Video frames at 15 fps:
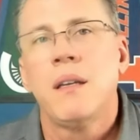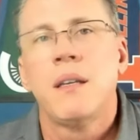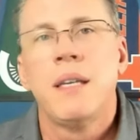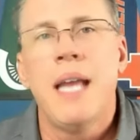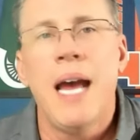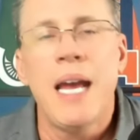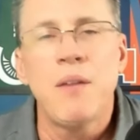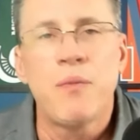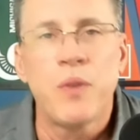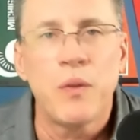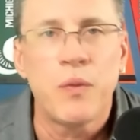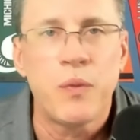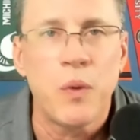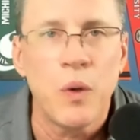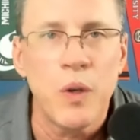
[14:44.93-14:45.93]

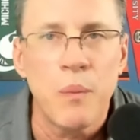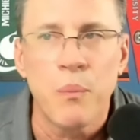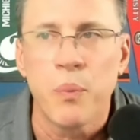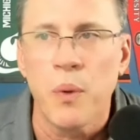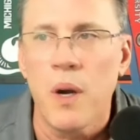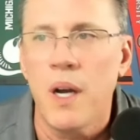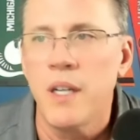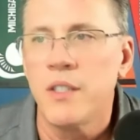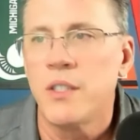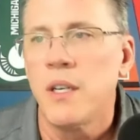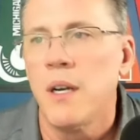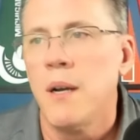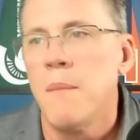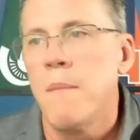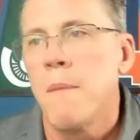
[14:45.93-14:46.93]
9'4 broad
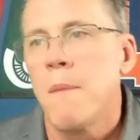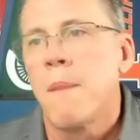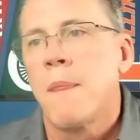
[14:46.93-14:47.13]
jump.